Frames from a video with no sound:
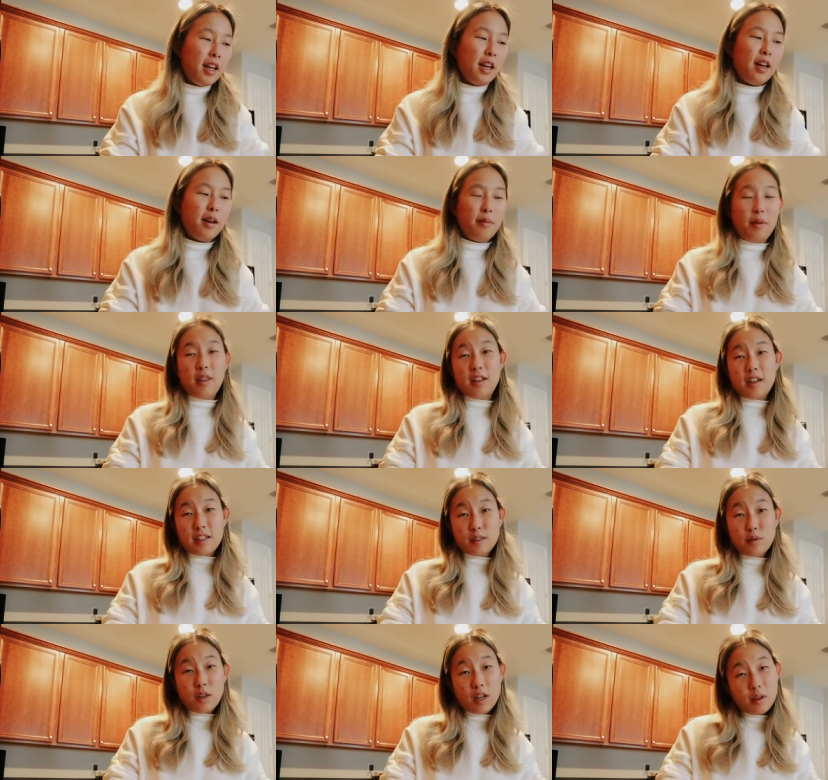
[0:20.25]
um, in the
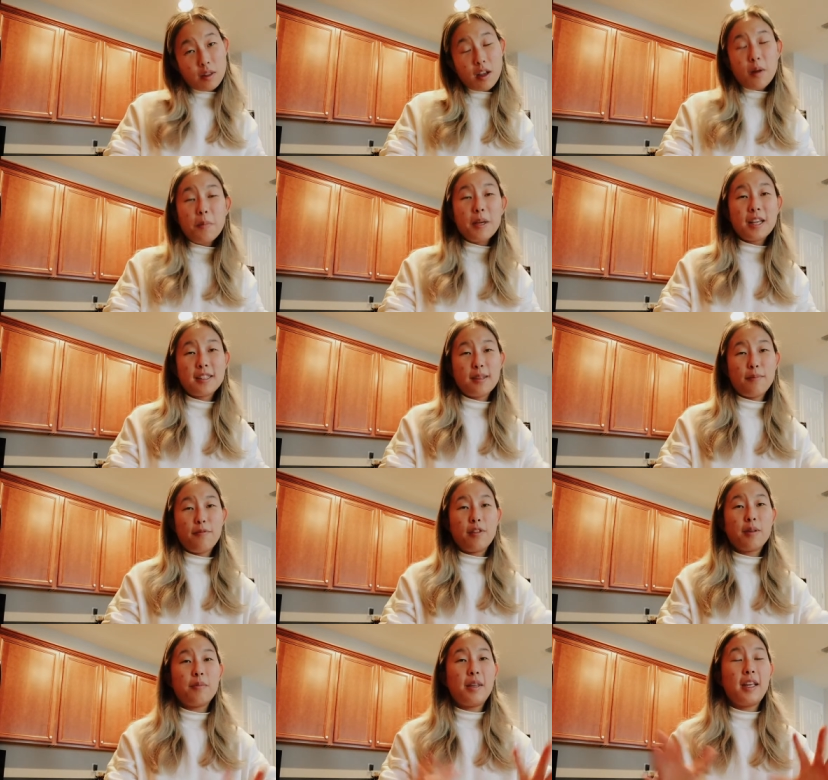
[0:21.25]
next video though because I'm
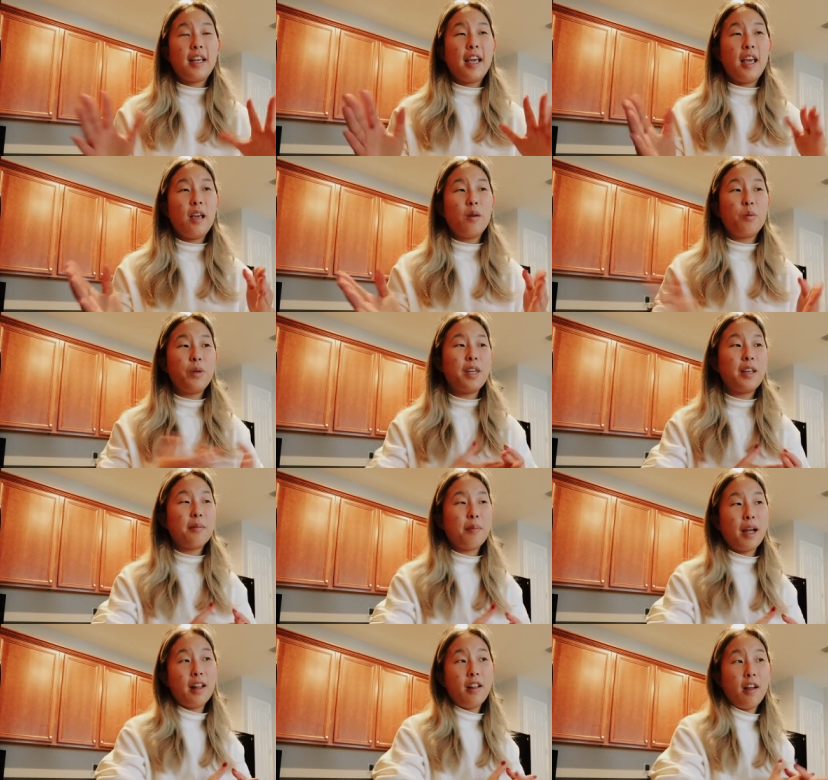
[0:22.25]
filming a week in
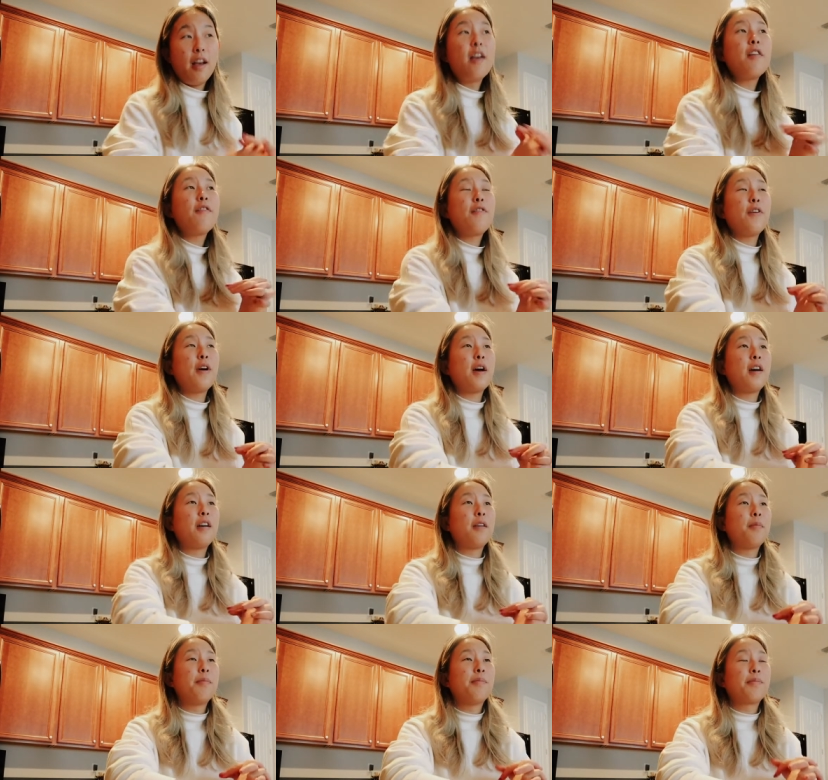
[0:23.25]
my life.
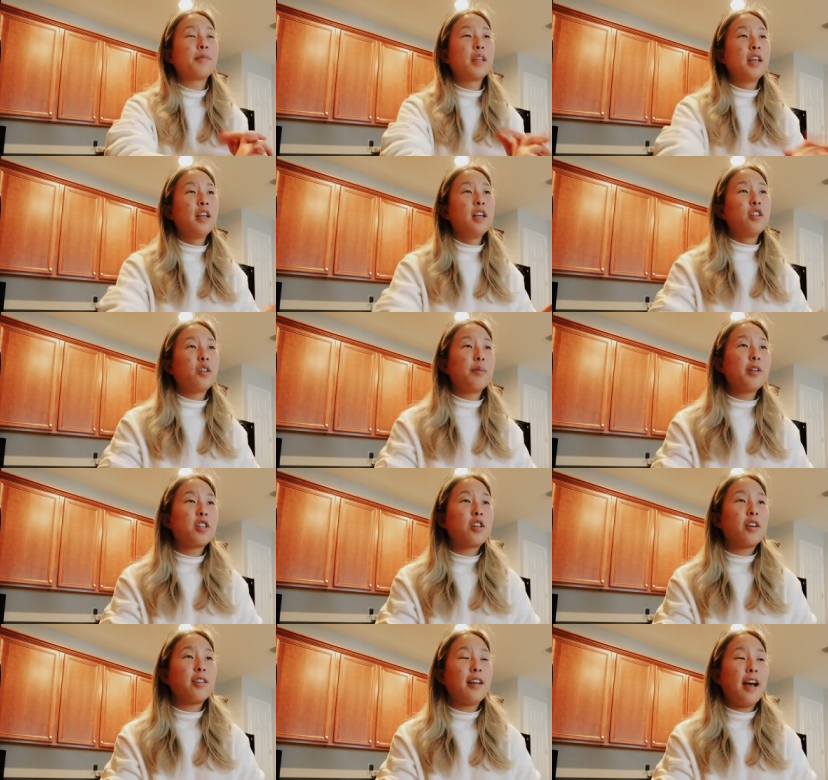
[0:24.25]
Um, so I'm gonna
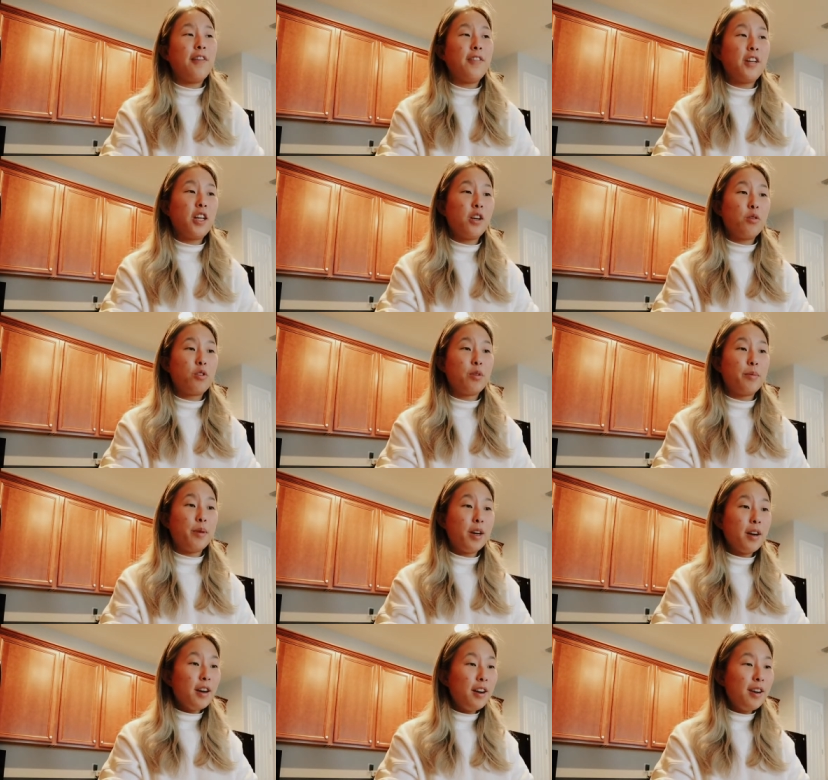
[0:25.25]
start that video
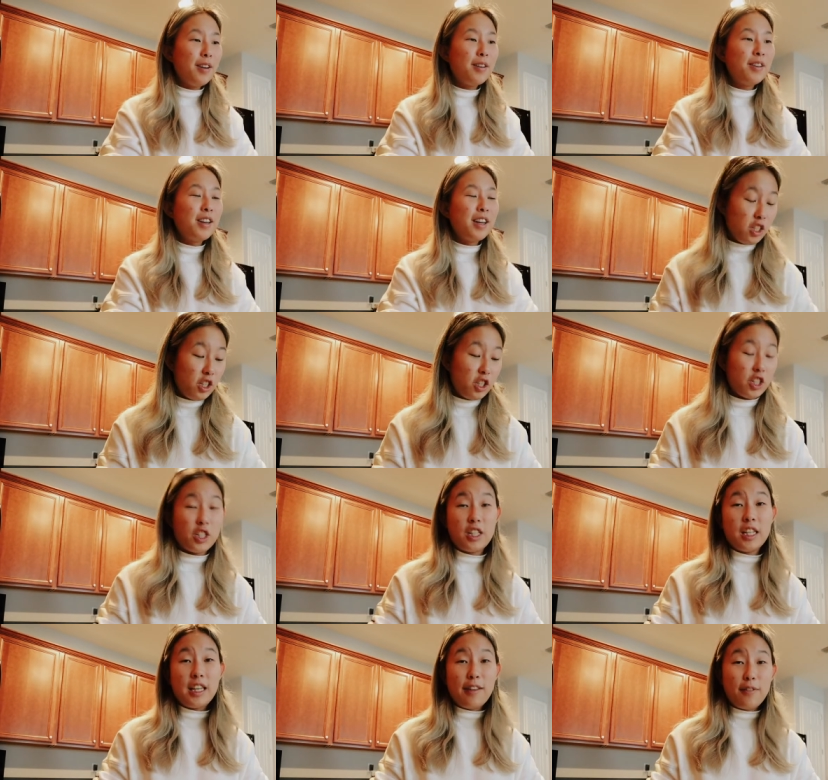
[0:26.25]
tomorrow just
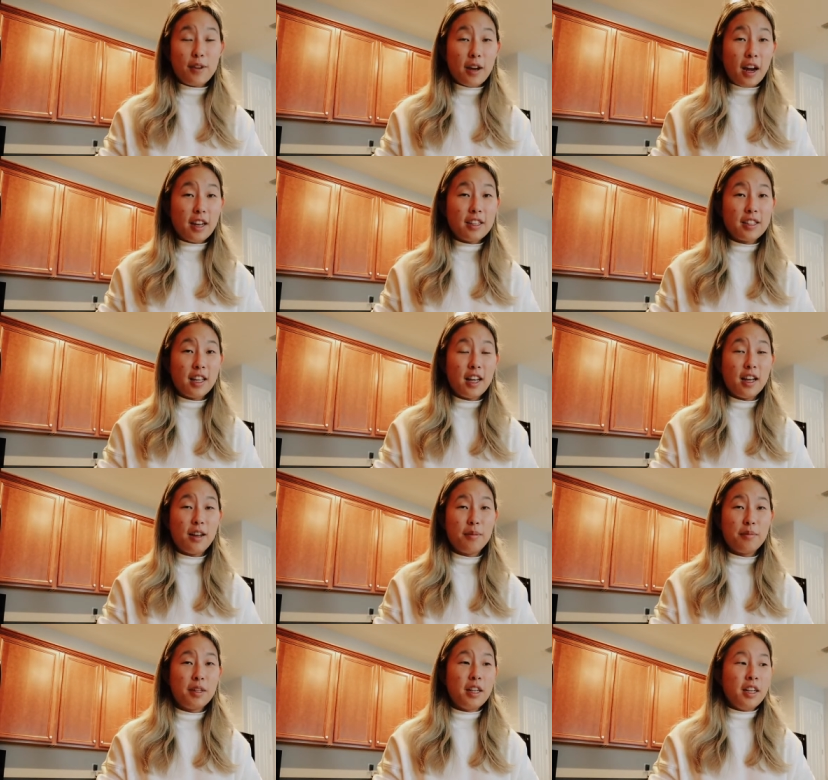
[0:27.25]
to give you guys
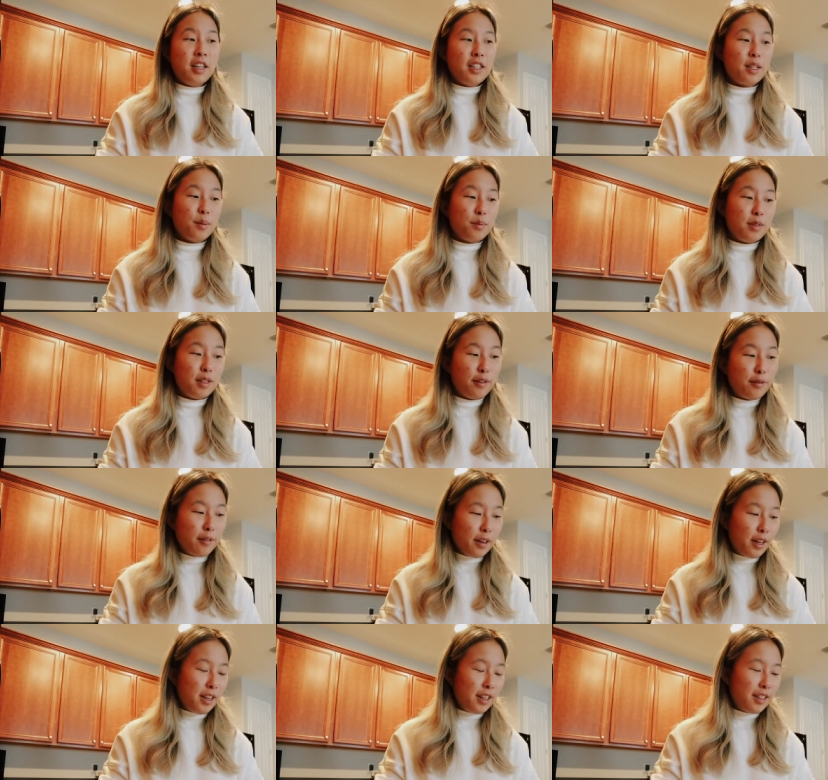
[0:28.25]
um, some
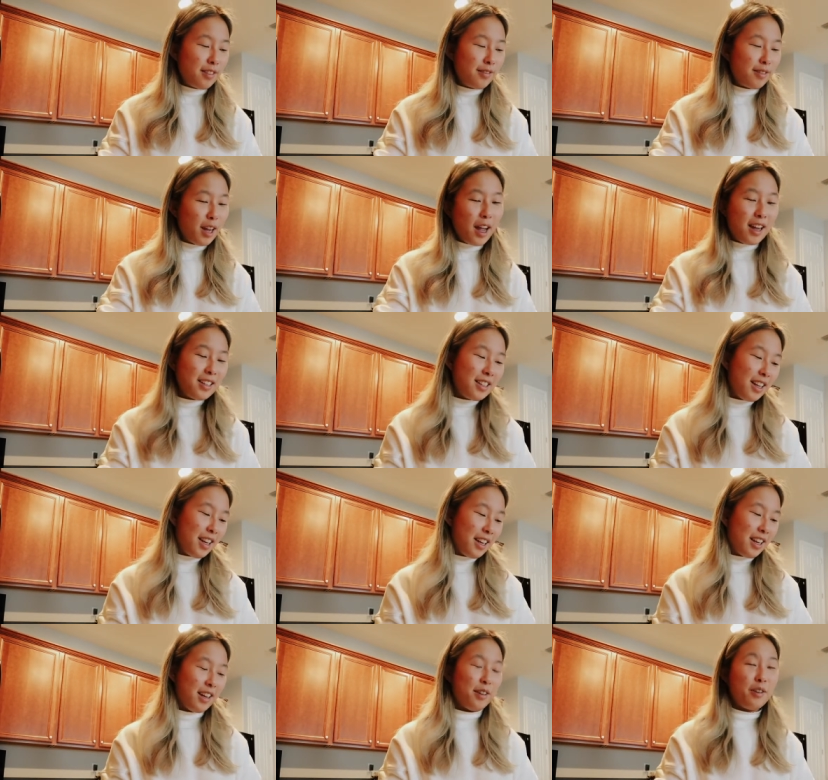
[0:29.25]
different
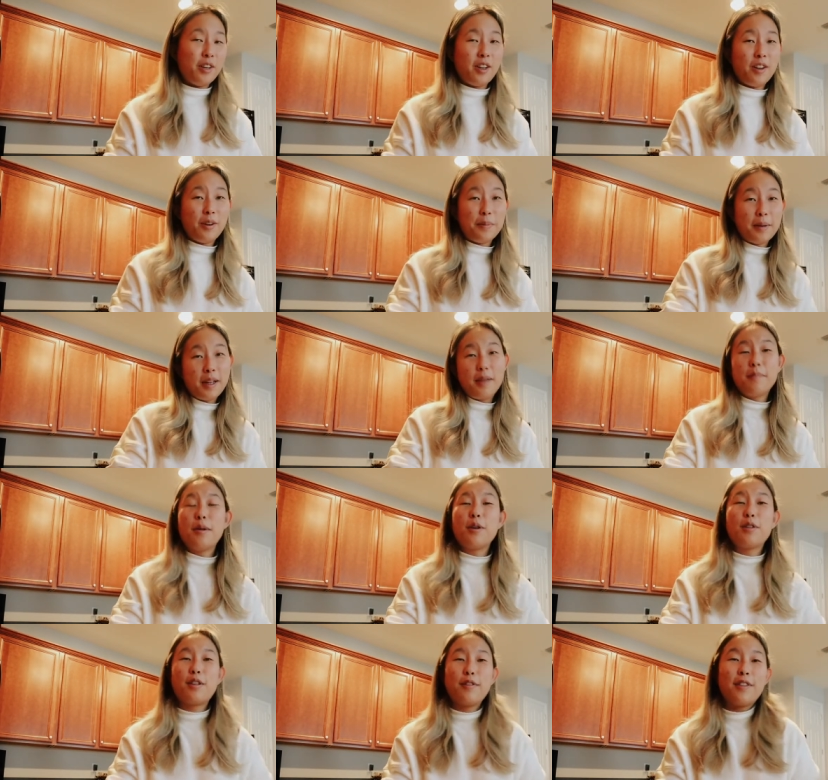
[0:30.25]
content. I don't know, but
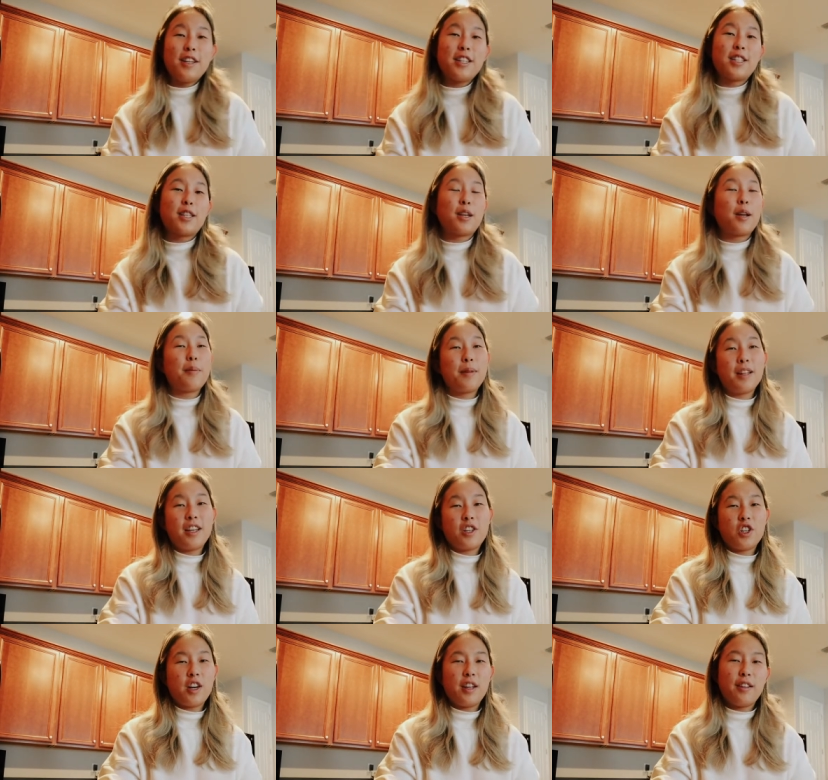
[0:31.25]
most of it is going to be like
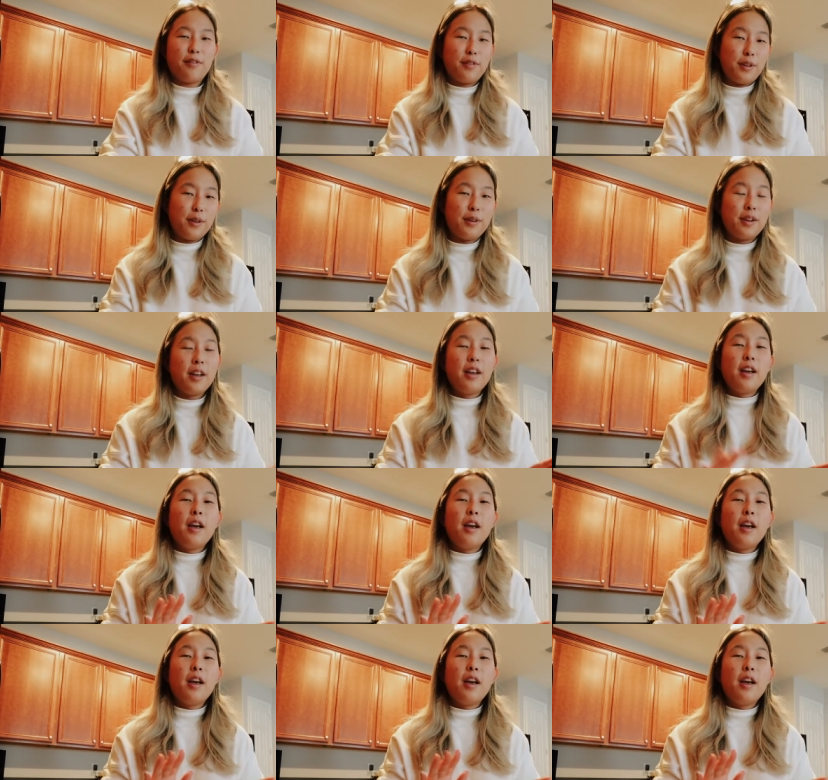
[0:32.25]
trying the food.